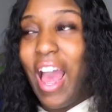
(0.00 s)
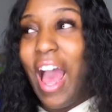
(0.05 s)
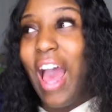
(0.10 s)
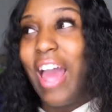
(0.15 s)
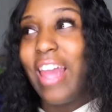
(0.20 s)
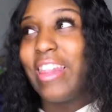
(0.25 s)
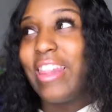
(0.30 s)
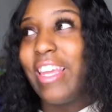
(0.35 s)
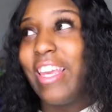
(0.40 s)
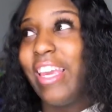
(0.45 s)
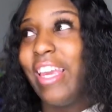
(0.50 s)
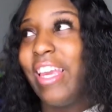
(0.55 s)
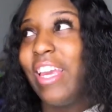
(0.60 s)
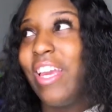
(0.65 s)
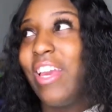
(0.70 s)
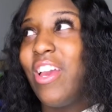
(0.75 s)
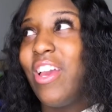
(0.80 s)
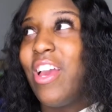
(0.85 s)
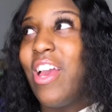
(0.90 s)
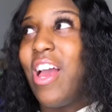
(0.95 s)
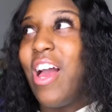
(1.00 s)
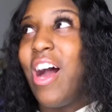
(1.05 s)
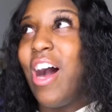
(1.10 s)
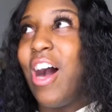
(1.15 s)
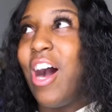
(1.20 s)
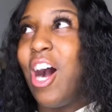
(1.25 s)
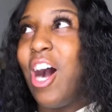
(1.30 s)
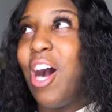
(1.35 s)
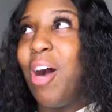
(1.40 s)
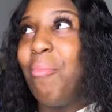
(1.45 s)
I think
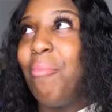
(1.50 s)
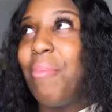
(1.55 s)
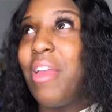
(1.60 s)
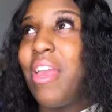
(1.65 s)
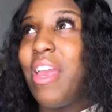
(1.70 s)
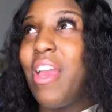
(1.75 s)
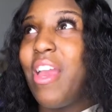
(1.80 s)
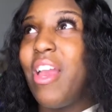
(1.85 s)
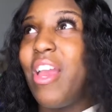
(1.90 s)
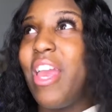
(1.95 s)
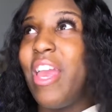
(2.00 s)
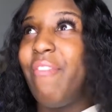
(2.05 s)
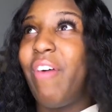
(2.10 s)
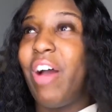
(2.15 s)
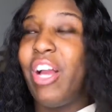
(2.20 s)
if